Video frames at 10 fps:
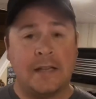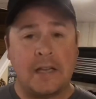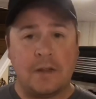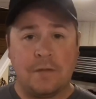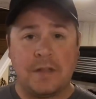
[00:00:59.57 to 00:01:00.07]

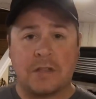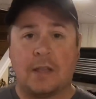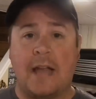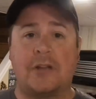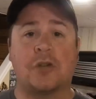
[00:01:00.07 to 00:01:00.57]
even
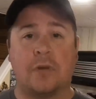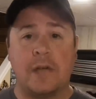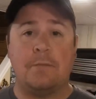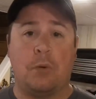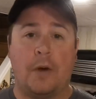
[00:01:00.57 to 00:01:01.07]
slash
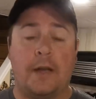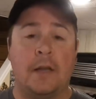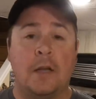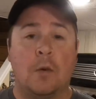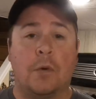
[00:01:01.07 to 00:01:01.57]
green point
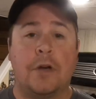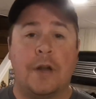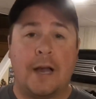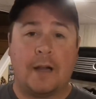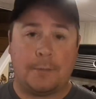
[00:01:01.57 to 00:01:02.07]
where you're
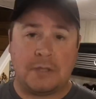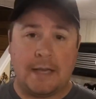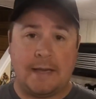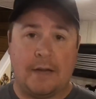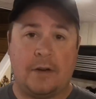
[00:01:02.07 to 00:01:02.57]
not
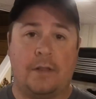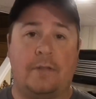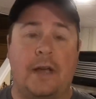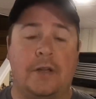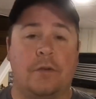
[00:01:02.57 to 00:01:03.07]
upside down on the
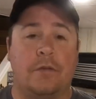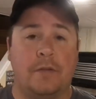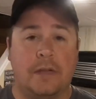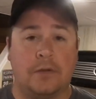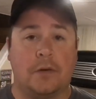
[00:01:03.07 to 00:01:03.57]
value of the
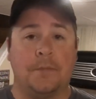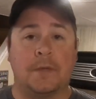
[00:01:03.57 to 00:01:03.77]
vehicle.